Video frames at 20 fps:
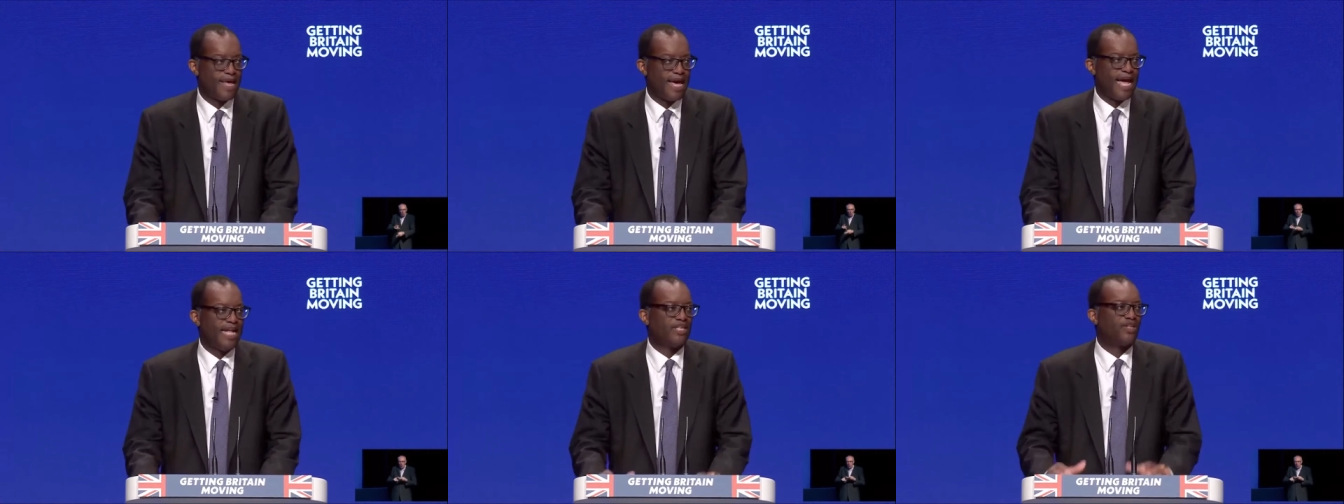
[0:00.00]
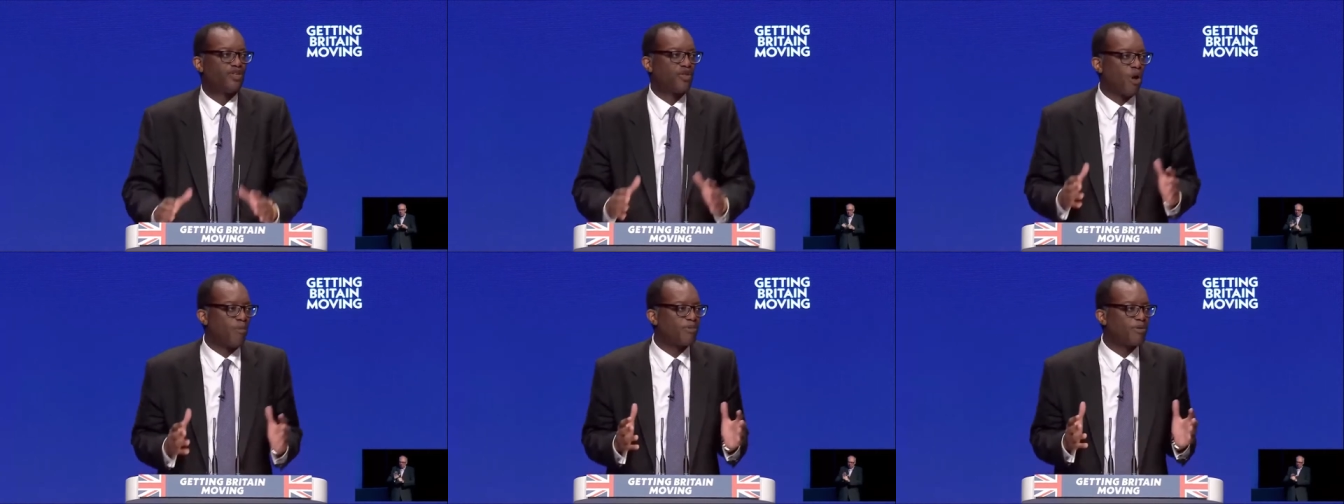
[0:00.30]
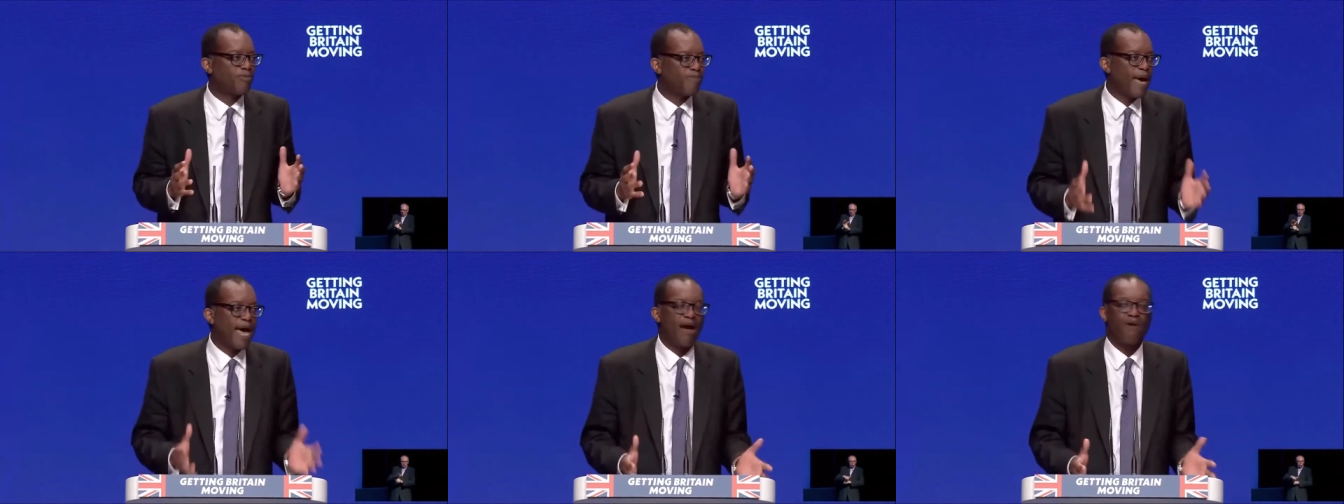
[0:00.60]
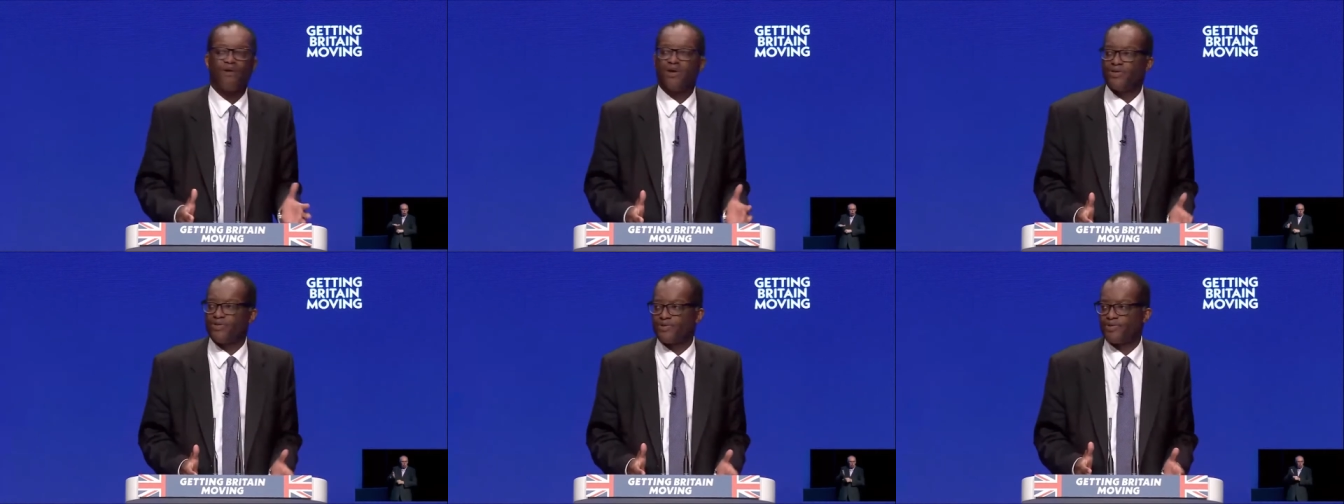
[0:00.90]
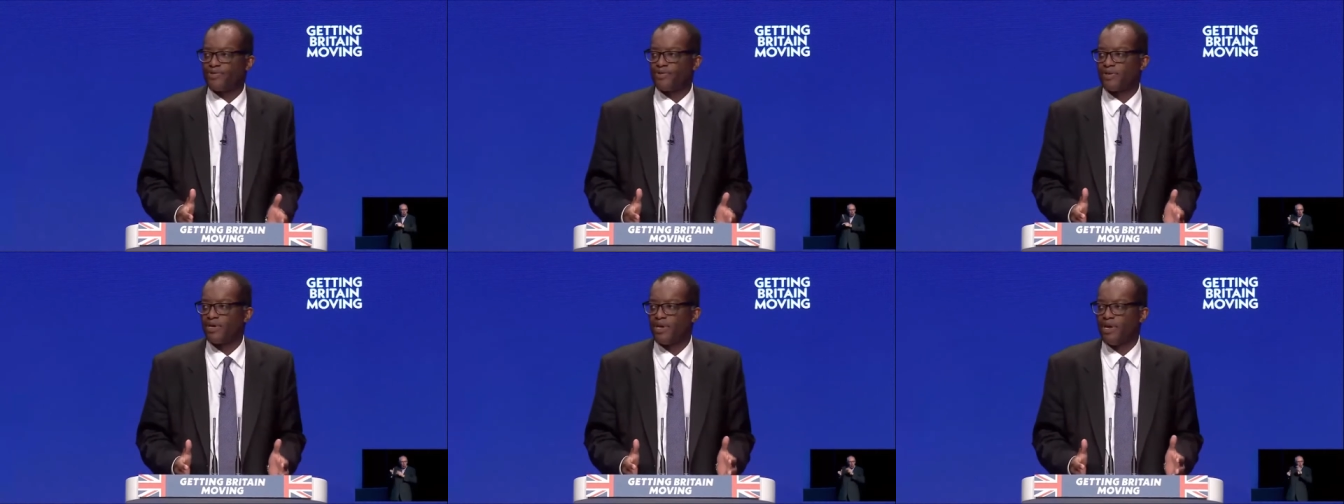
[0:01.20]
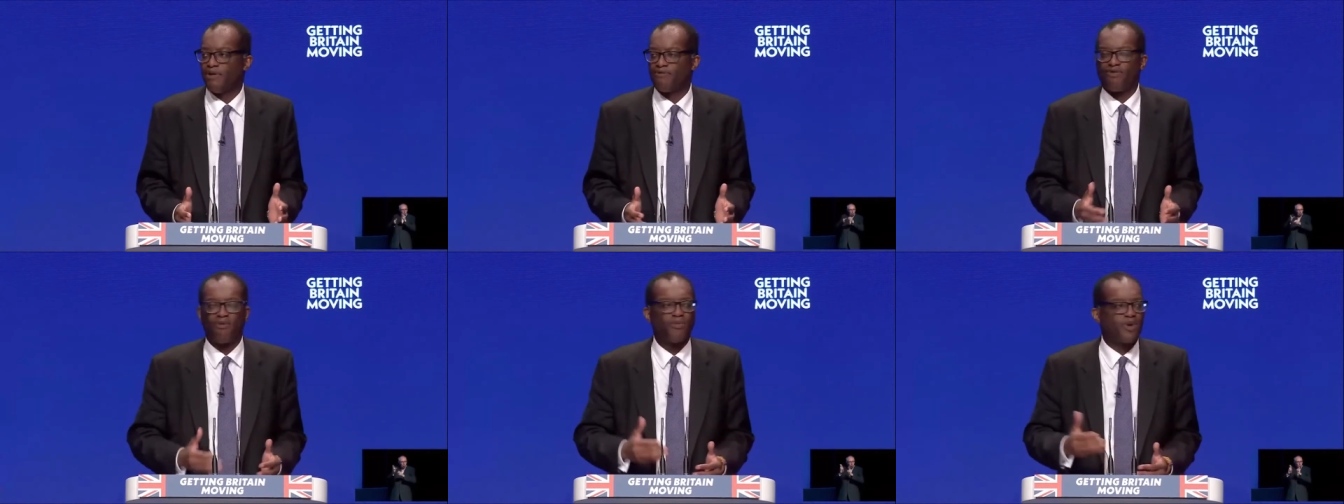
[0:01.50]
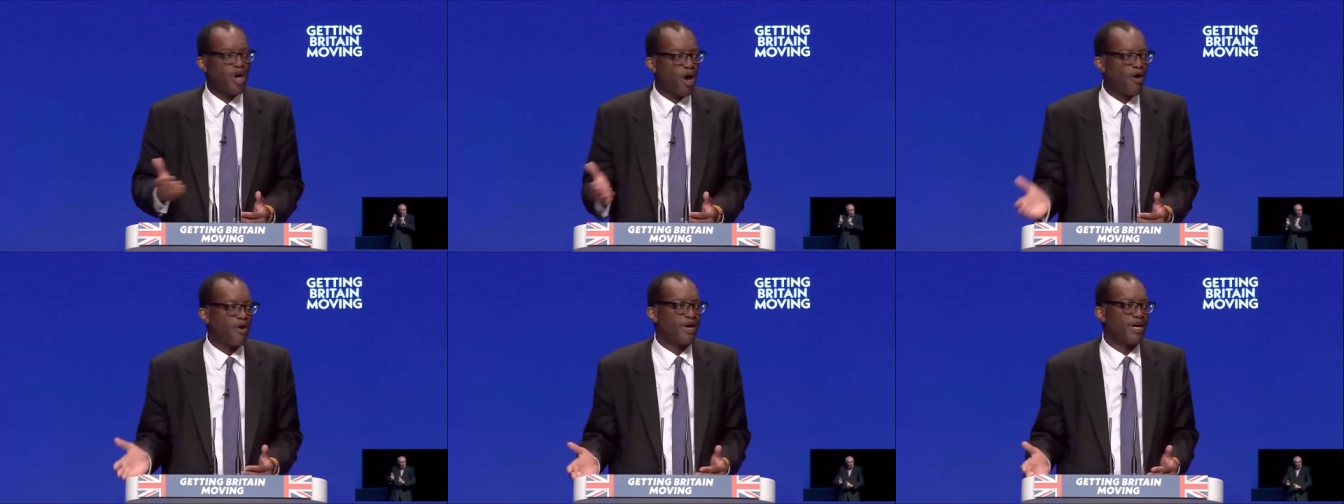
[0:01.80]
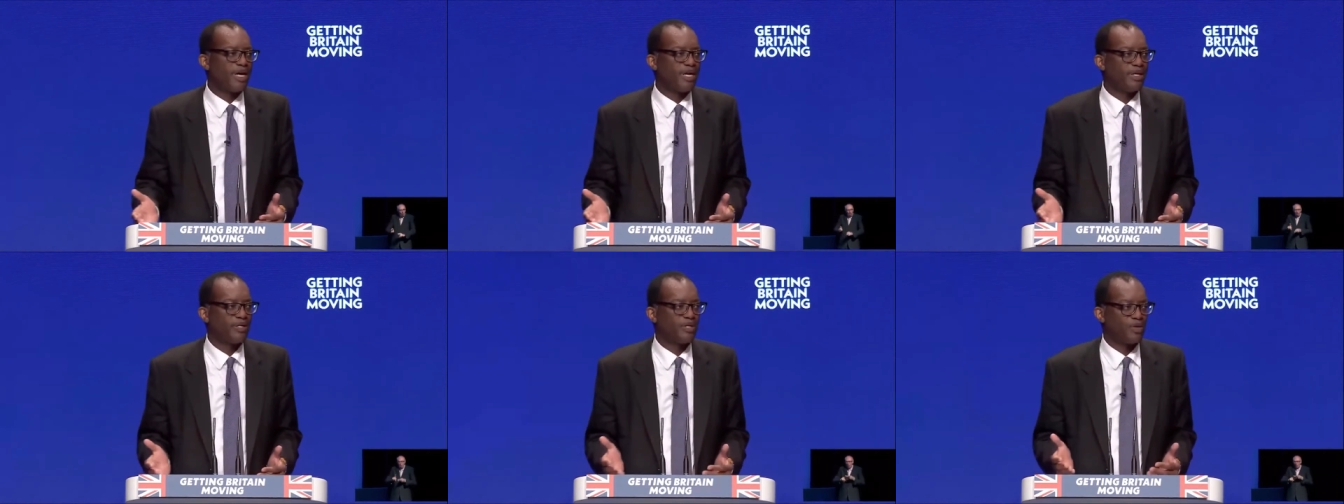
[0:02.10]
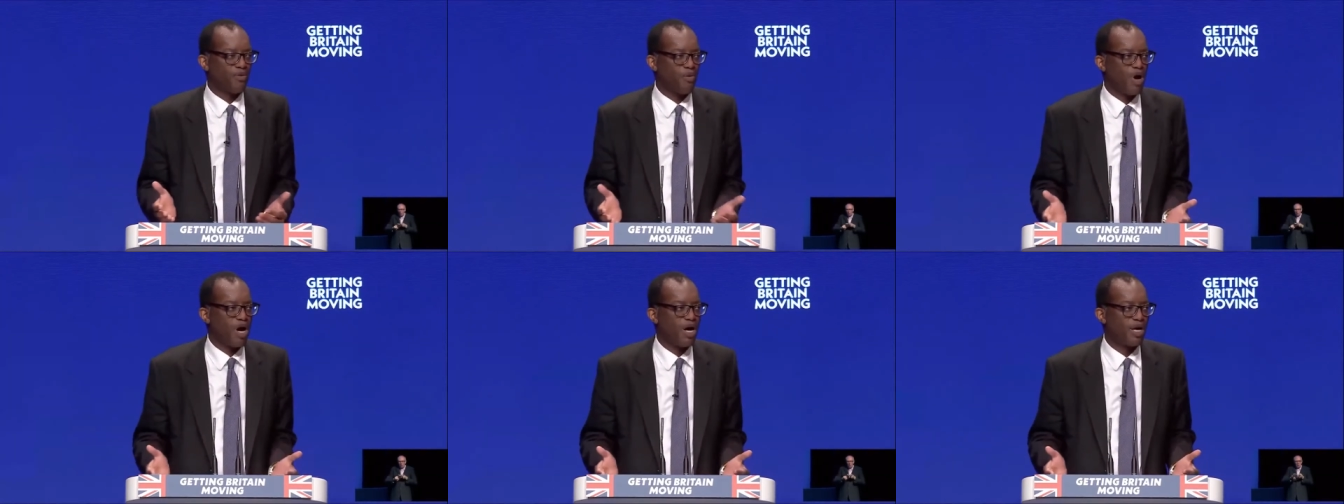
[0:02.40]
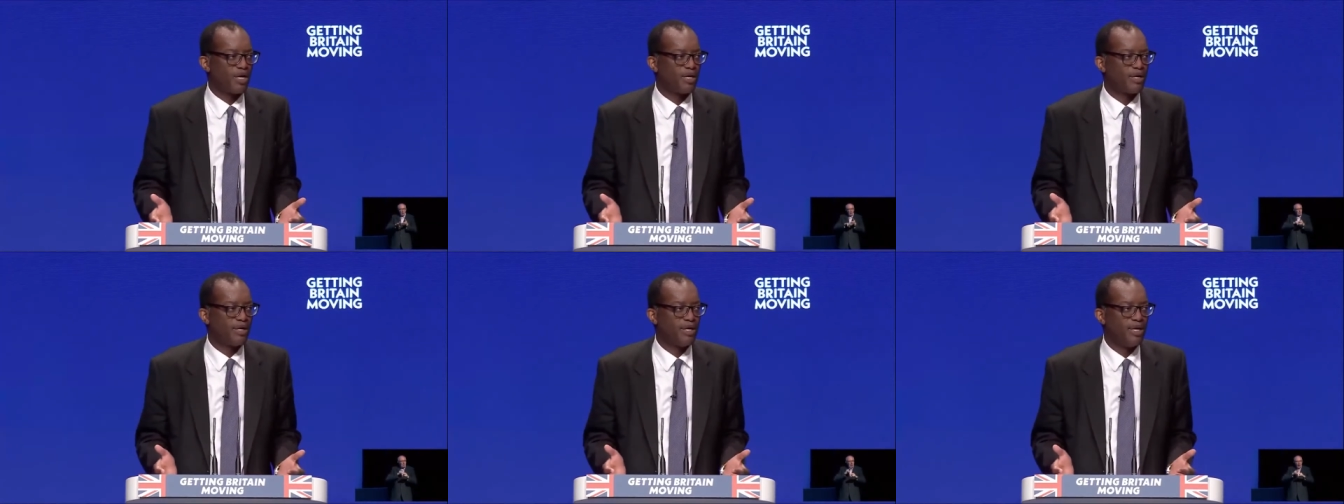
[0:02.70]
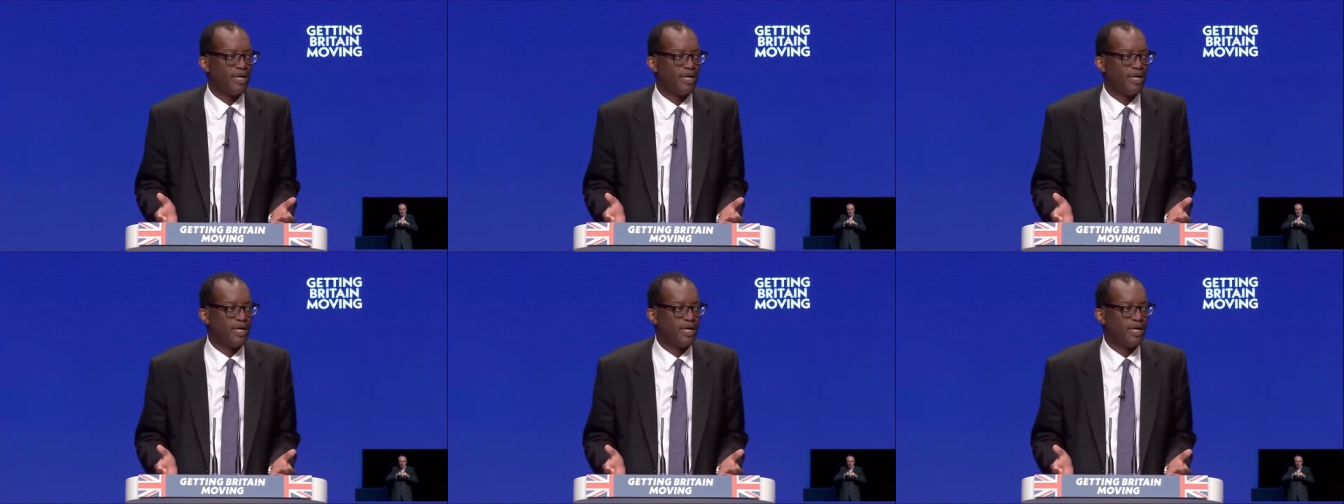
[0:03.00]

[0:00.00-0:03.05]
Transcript: It stops parents from going to work.